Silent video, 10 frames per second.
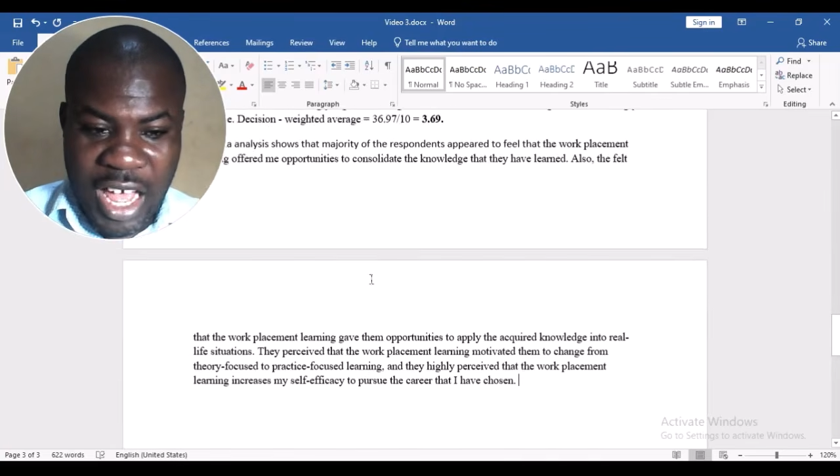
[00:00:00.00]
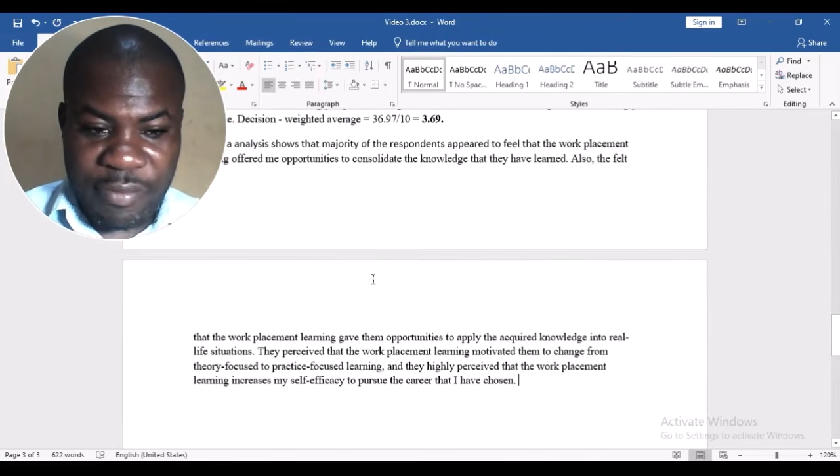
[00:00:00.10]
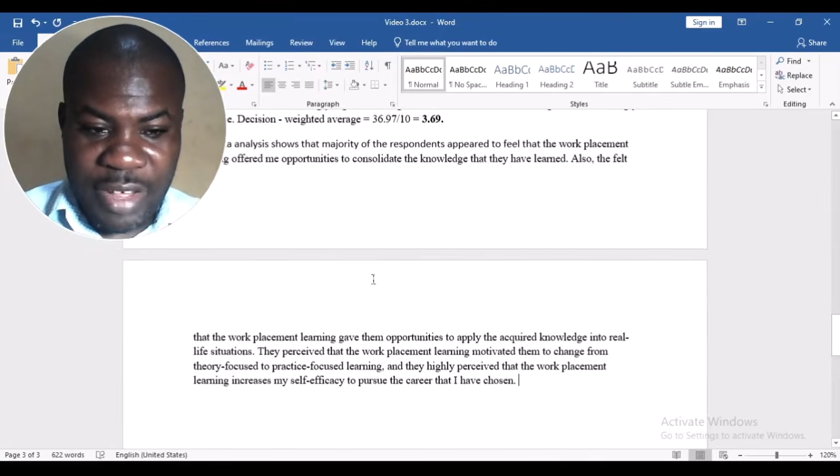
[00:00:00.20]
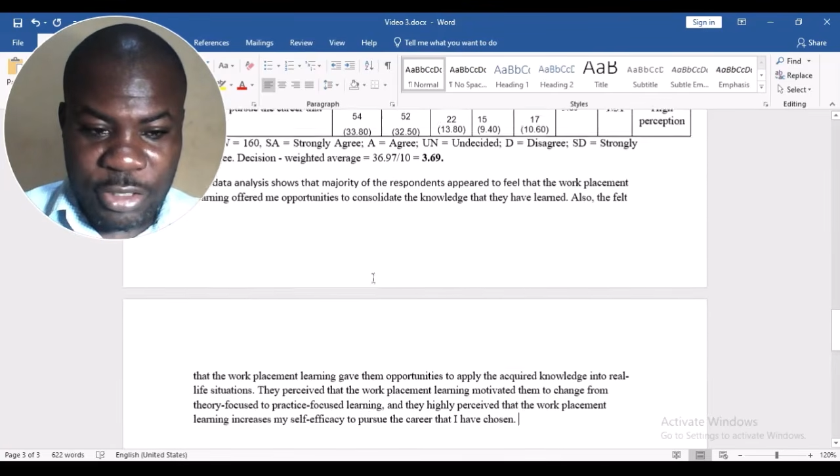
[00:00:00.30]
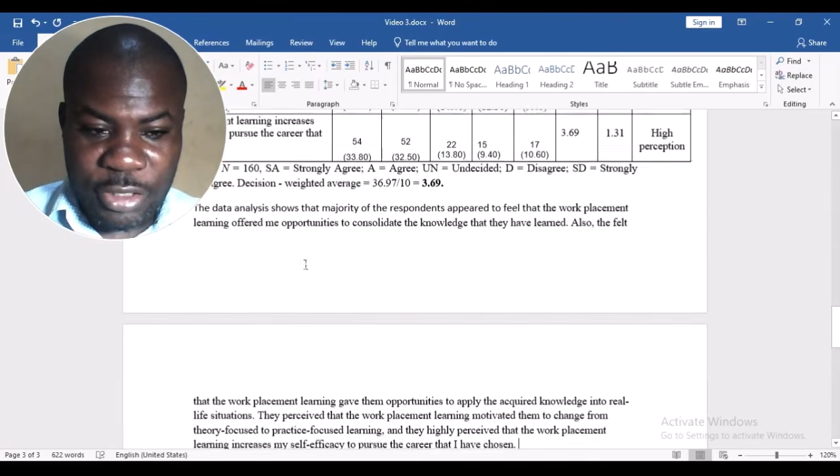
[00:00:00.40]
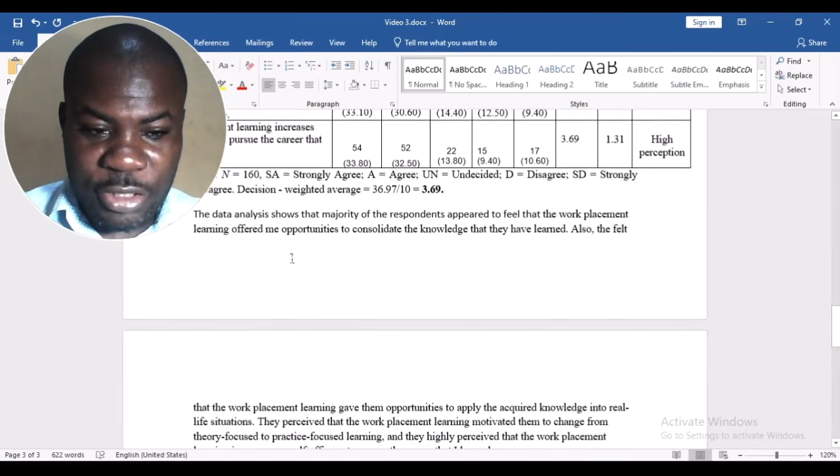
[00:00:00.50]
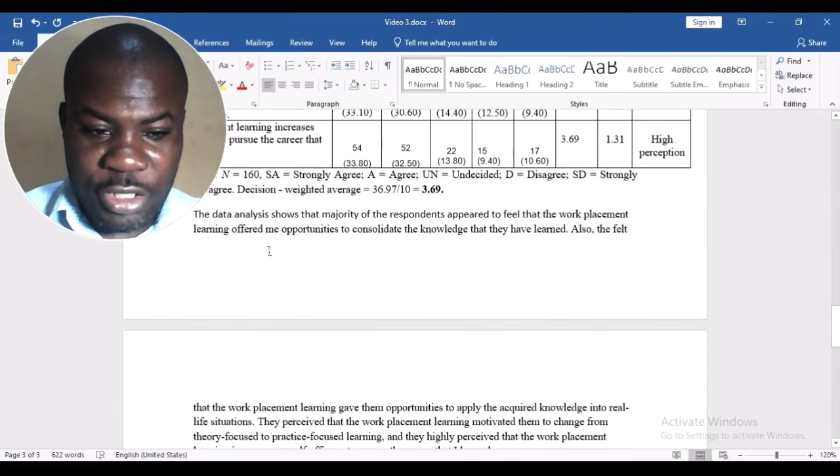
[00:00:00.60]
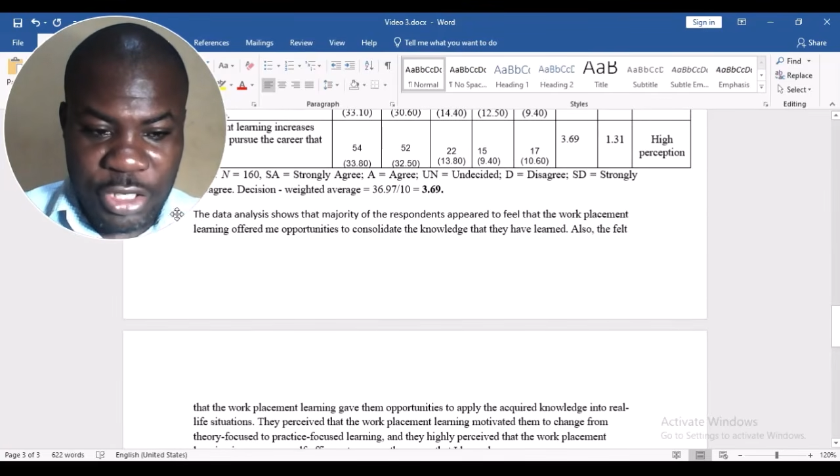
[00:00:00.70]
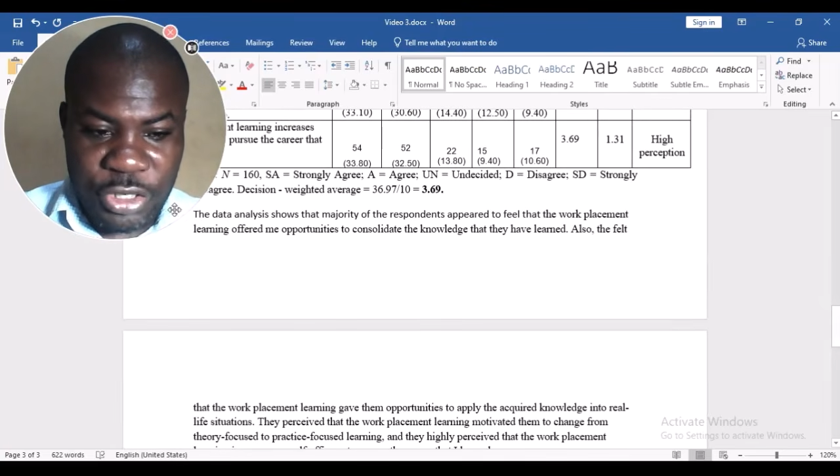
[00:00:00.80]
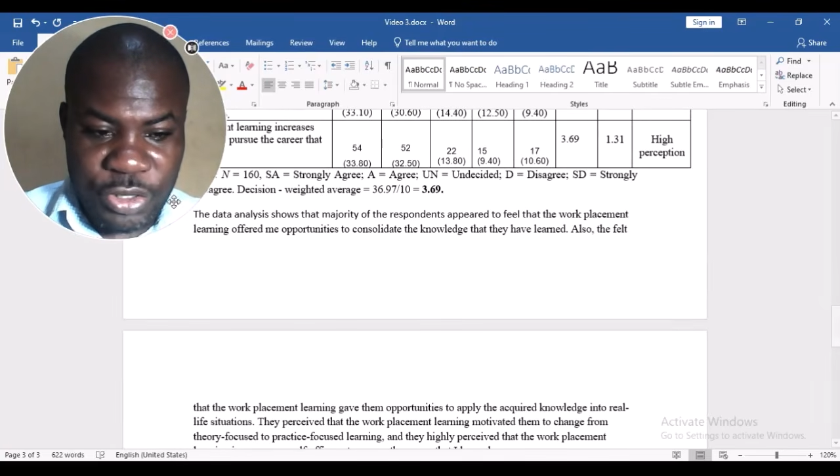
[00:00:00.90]
have actually
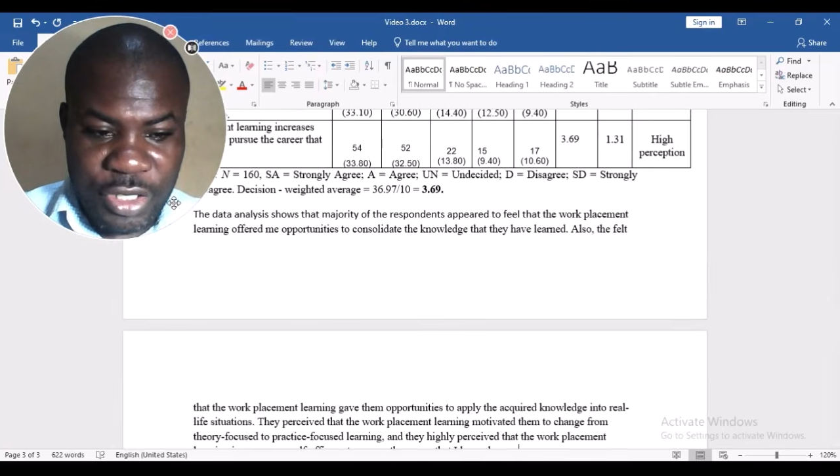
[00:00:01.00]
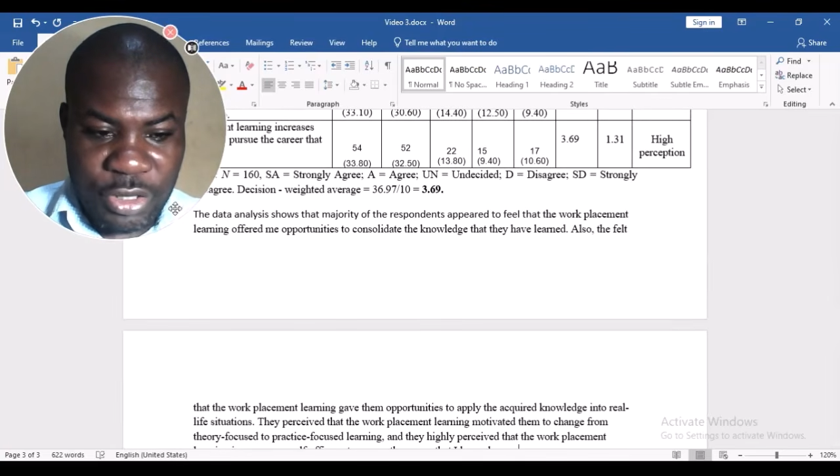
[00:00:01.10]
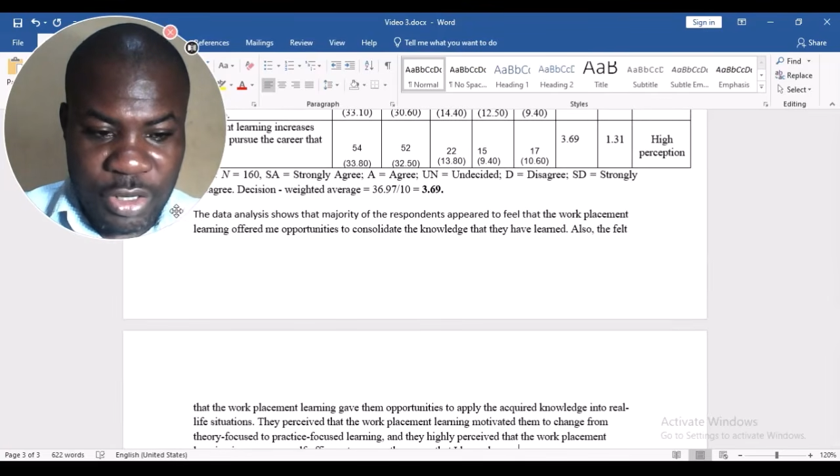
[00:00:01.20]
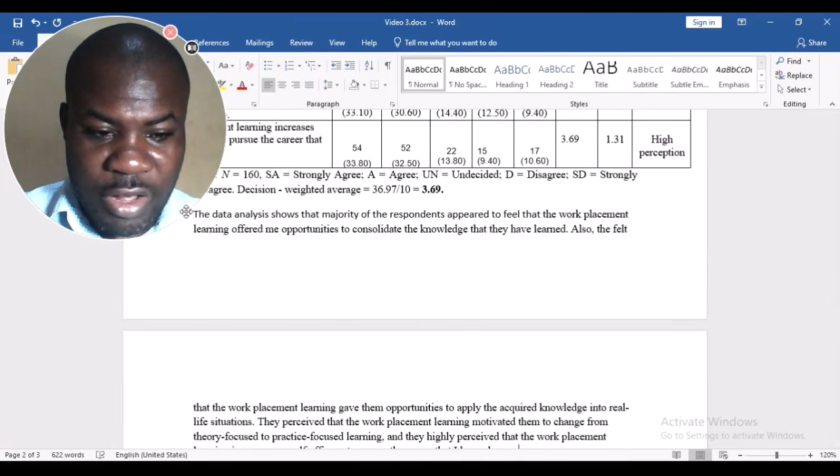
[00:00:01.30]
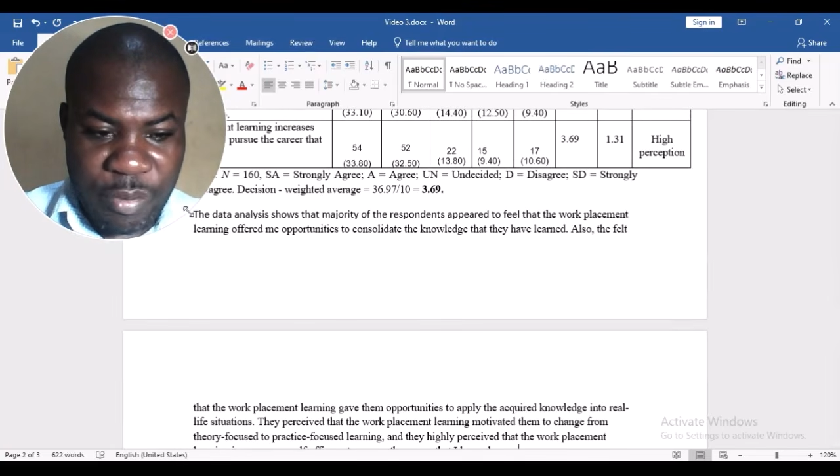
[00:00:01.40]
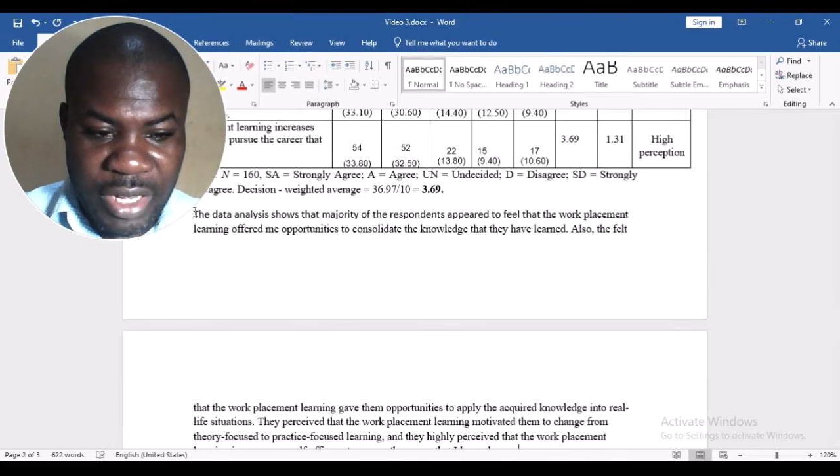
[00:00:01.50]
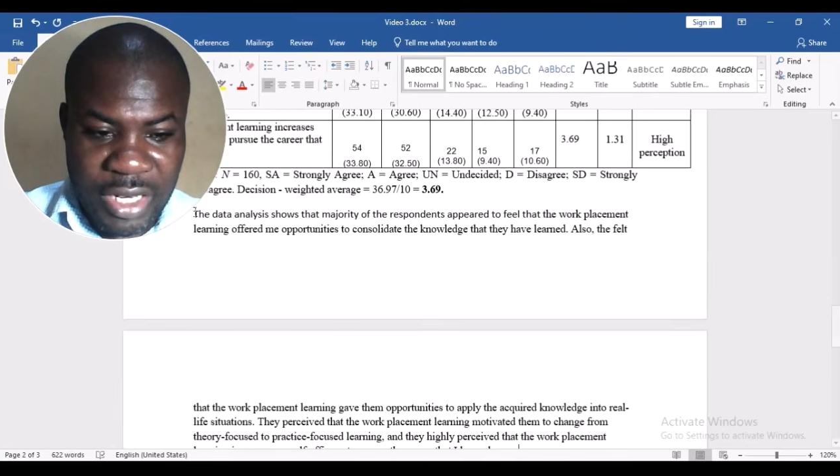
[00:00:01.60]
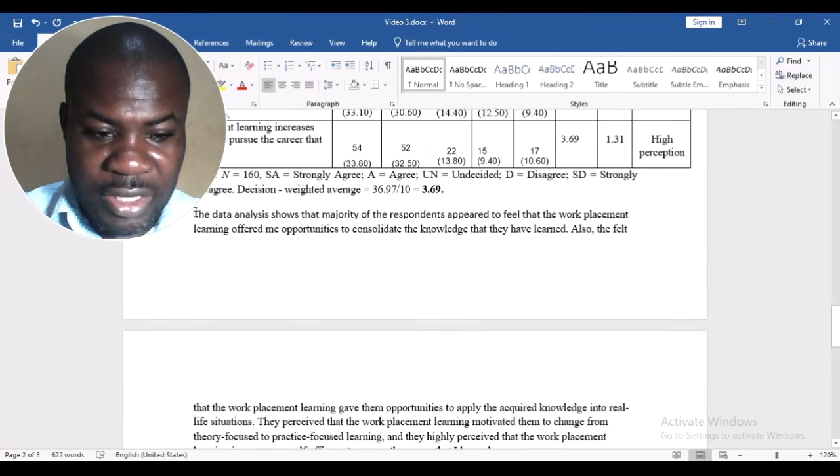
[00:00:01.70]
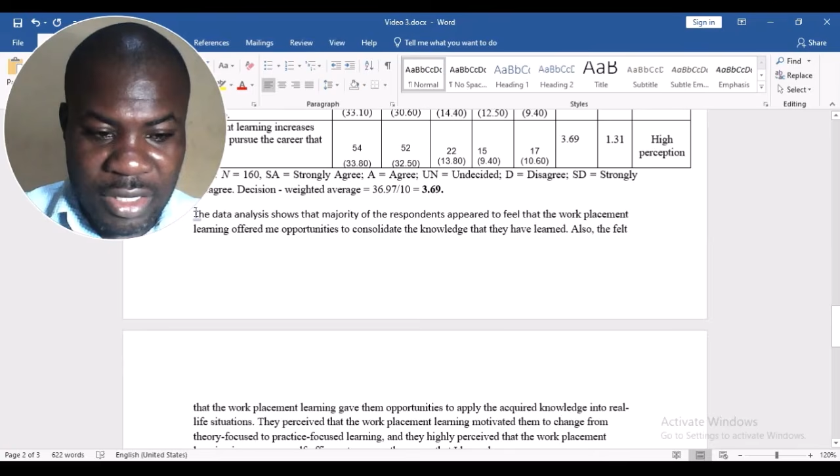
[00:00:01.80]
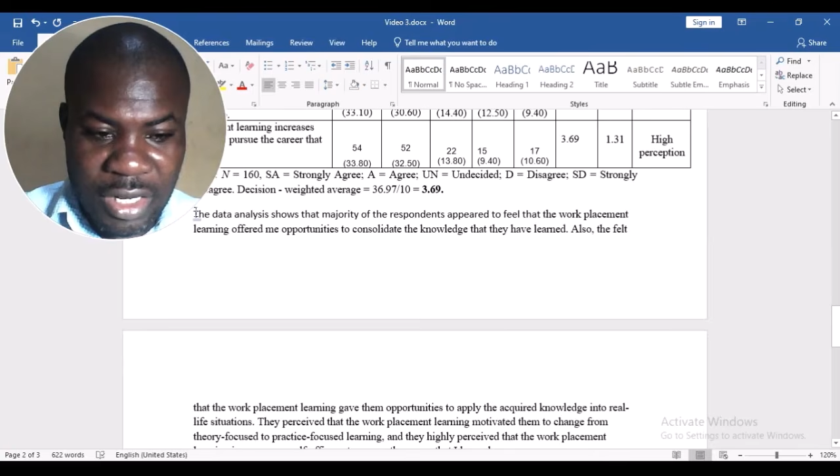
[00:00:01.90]
used this to now make a,